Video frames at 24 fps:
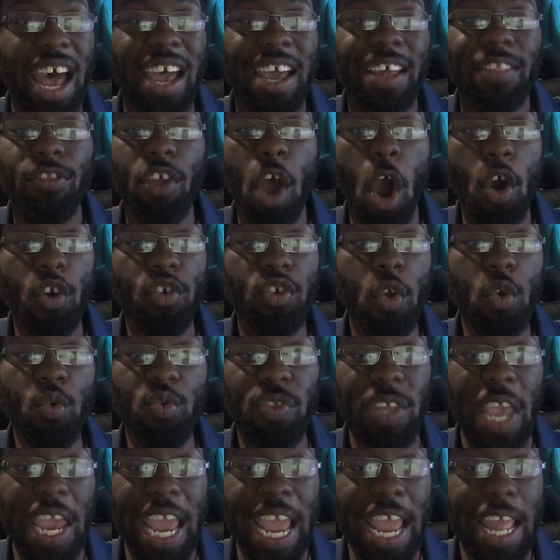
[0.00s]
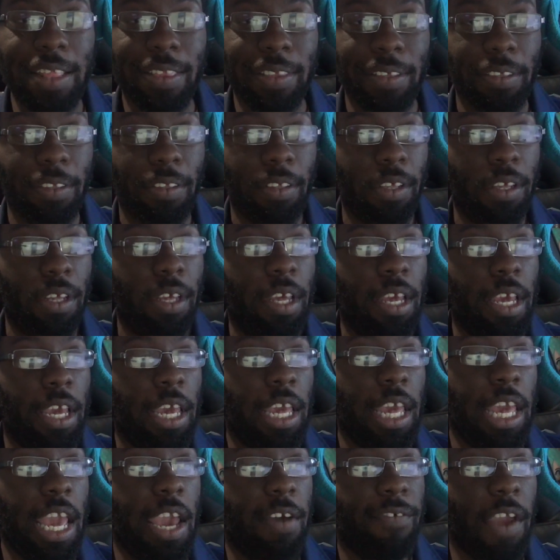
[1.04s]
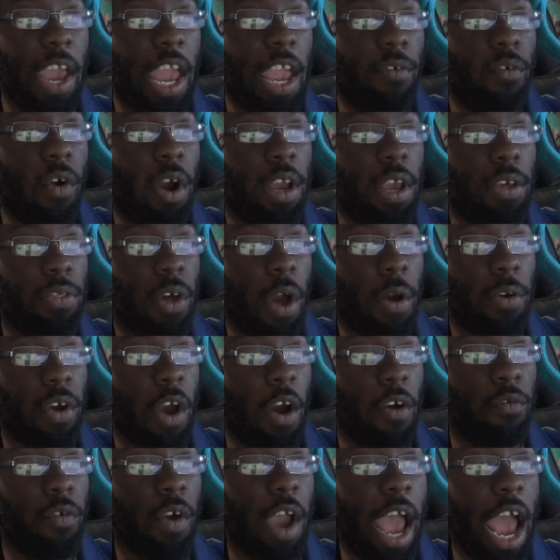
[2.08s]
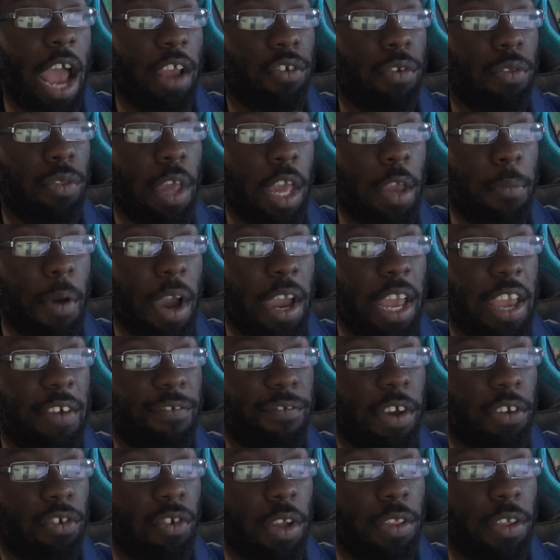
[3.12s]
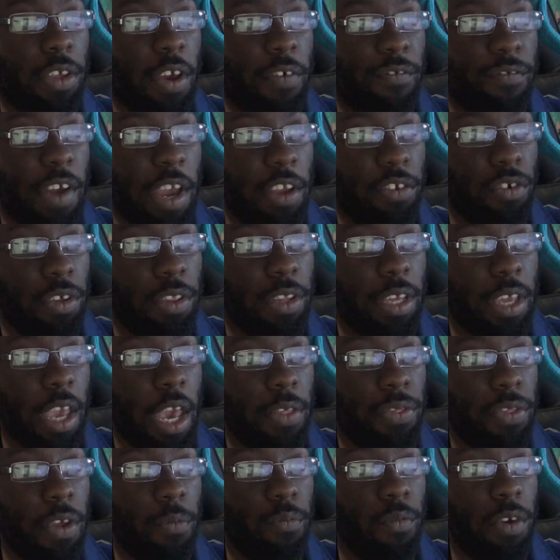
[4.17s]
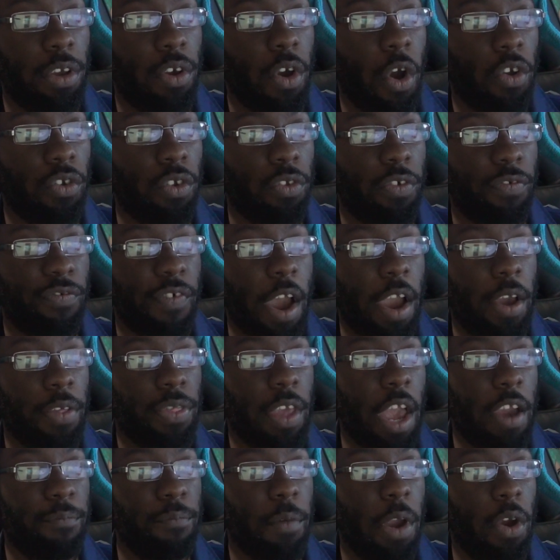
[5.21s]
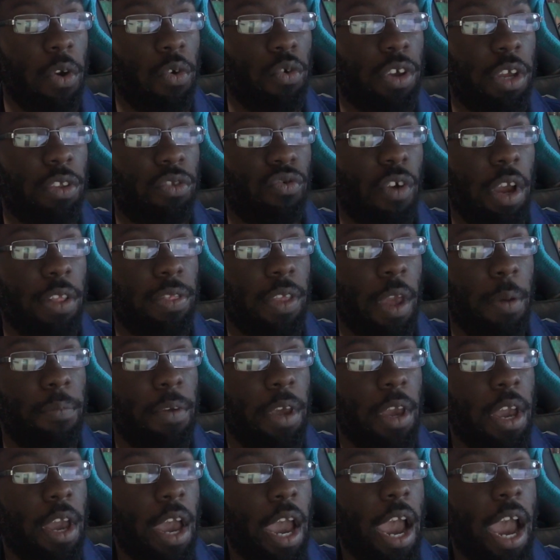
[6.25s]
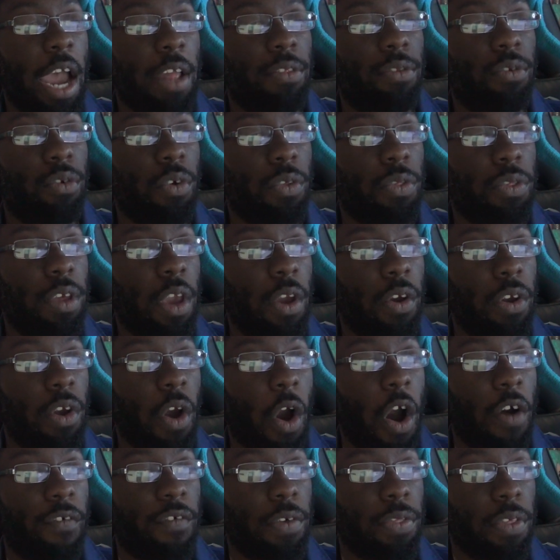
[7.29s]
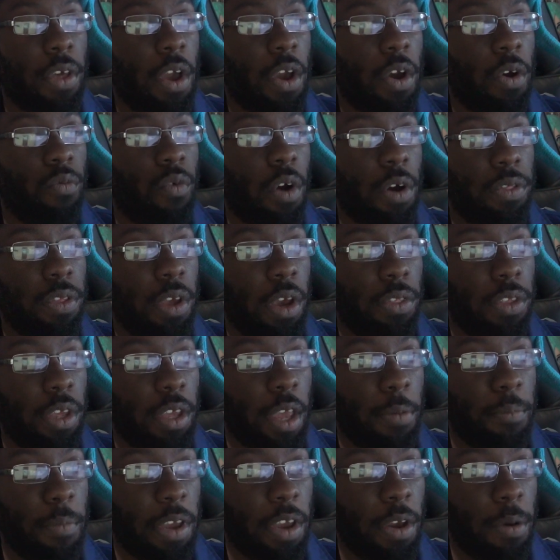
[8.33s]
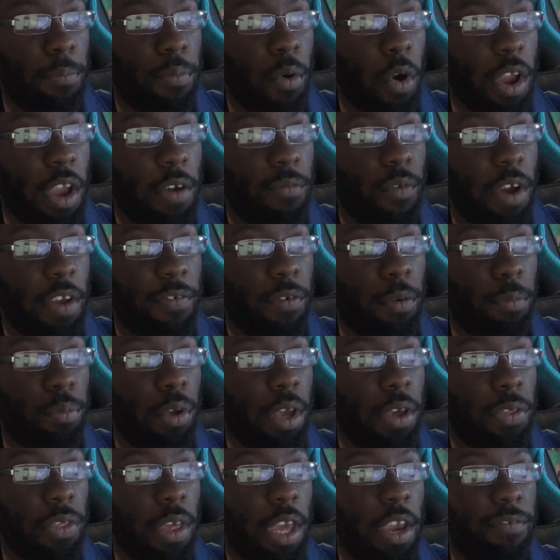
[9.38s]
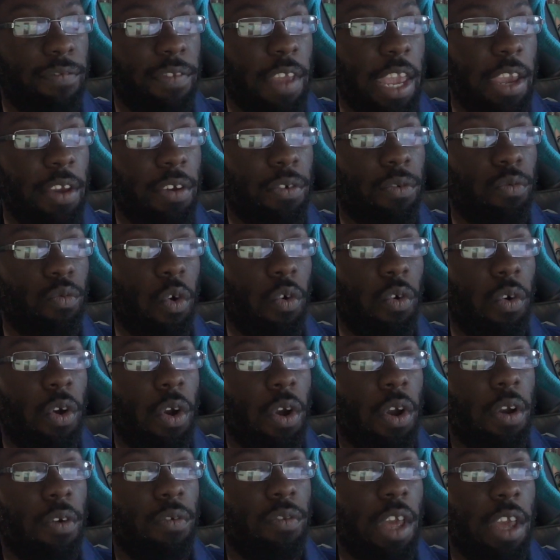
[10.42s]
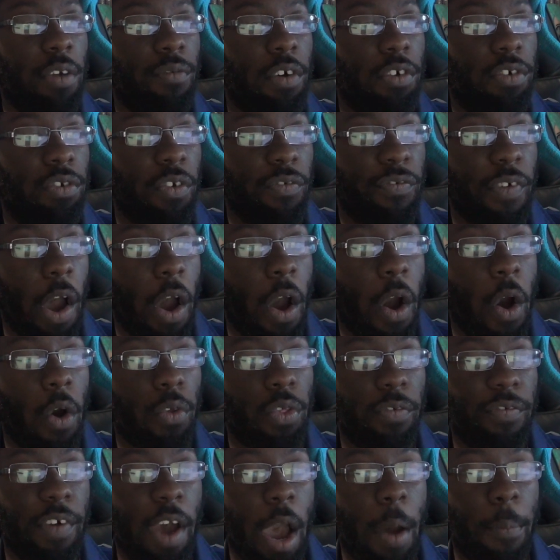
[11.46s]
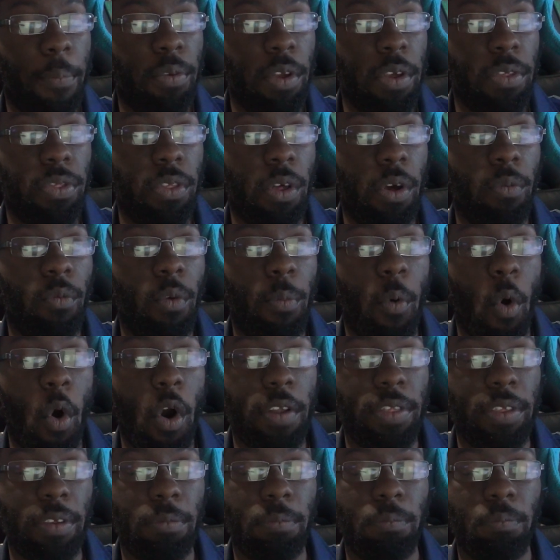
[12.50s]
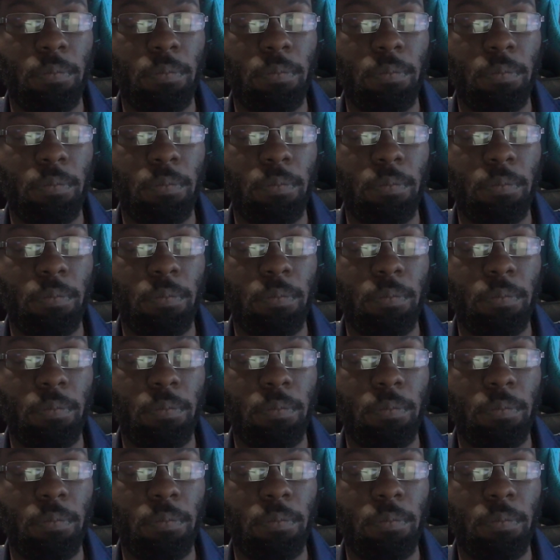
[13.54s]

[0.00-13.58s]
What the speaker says: No, you didn't. If anyone is uncomfortable with action taken by an individual at the convention against them, we encourage them to find a staff member who can direct them to the security office. Once there, they can make a report and wait for police if they wish to file a police report.